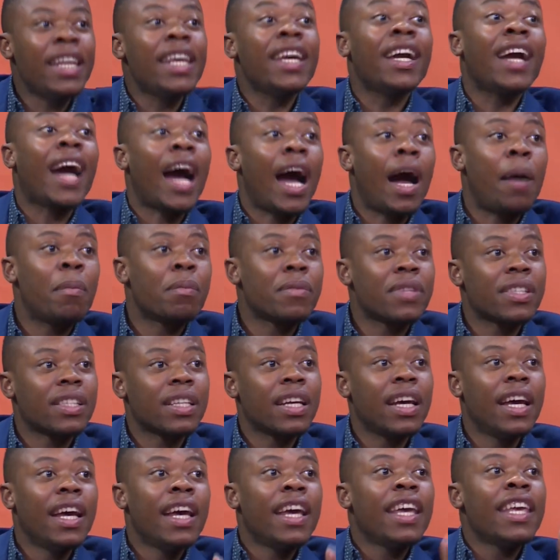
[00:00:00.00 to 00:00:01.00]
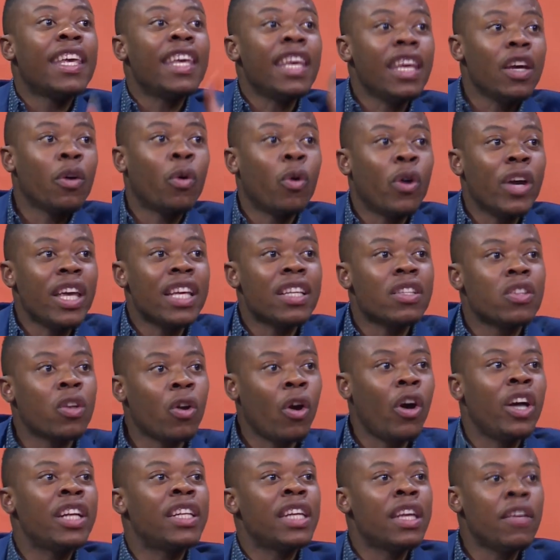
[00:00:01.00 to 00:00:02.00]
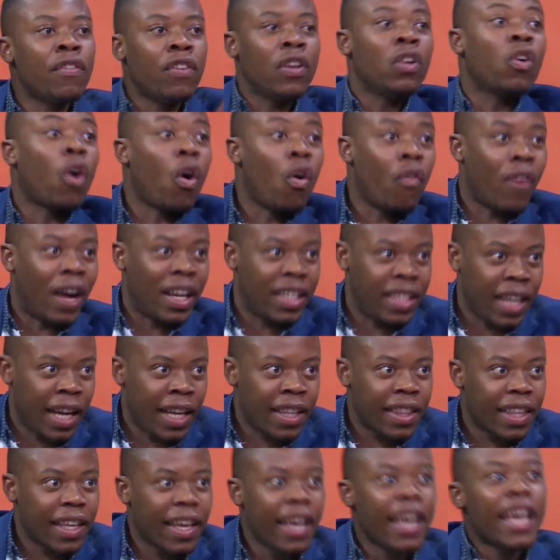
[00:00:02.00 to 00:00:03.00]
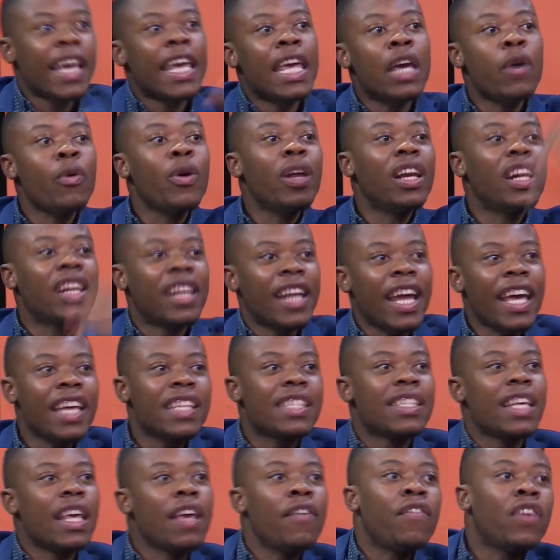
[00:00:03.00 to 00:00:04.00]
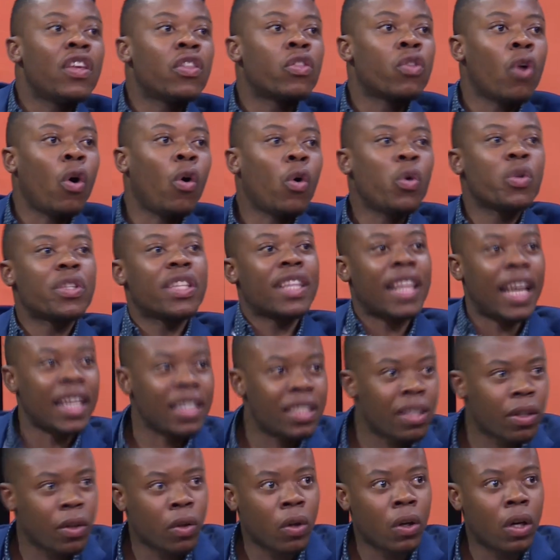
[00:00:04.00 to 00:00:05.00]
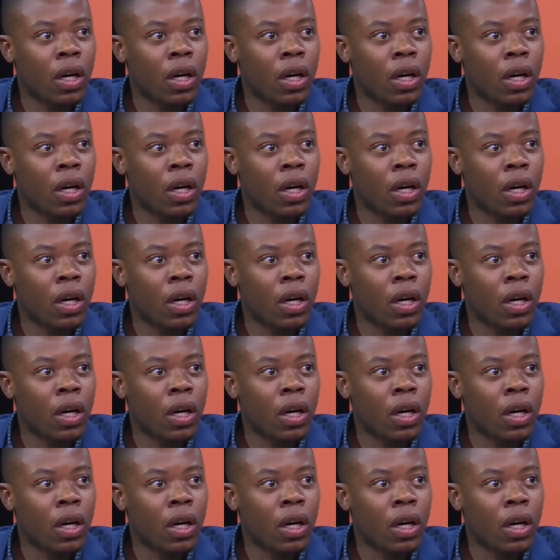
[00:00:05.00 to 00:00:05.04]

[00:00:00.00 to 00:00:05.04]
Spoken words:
comes, he who is Lord even over death, he will raise even those that